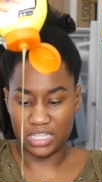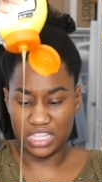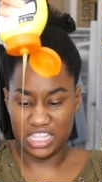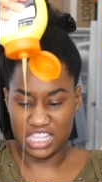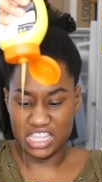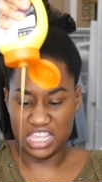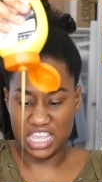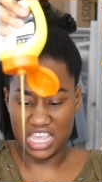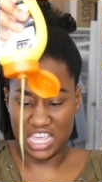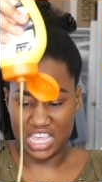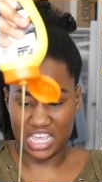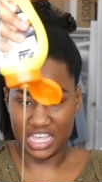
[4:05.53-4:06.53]
And on my
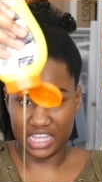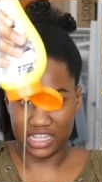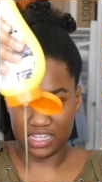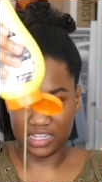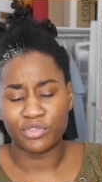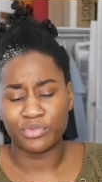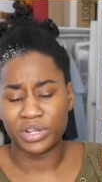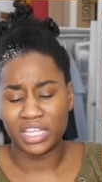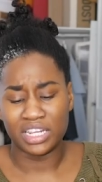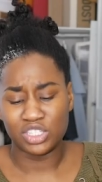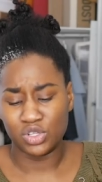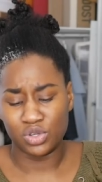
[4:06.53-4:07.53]
natural hair, I don't
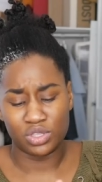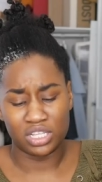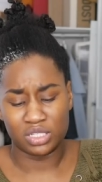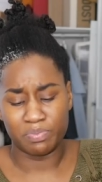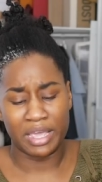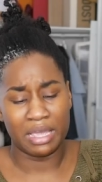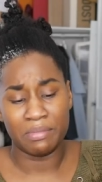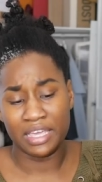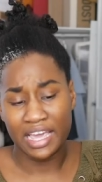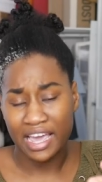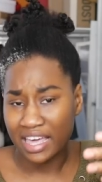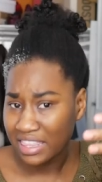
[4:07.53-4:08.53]
really do this
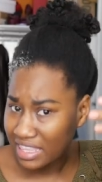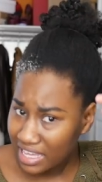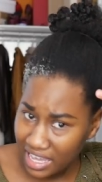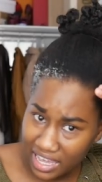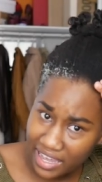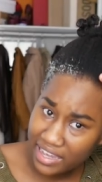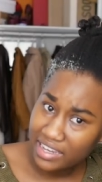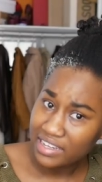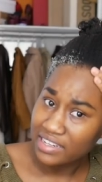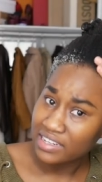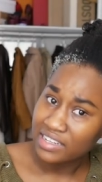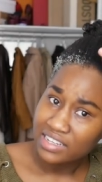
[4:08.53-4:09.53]
baby hair thing
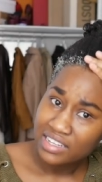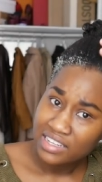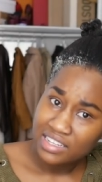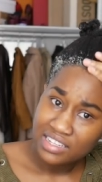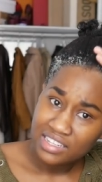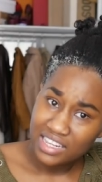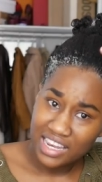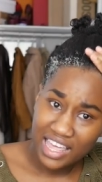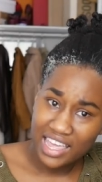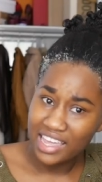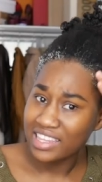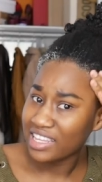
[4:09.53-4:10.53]
and
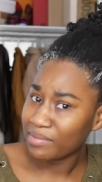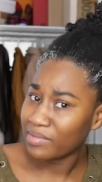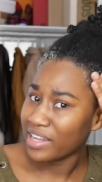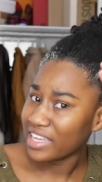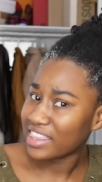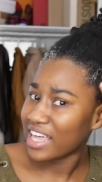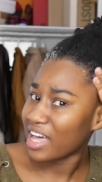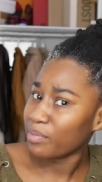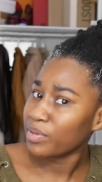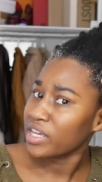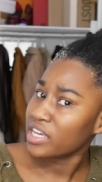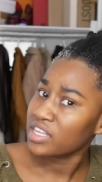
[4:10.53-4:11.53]
laying them like
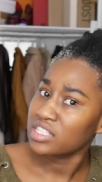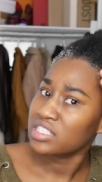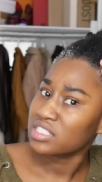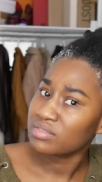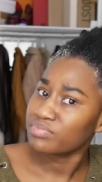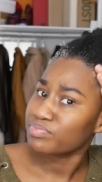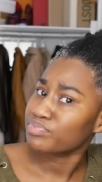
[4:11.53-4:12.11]
that because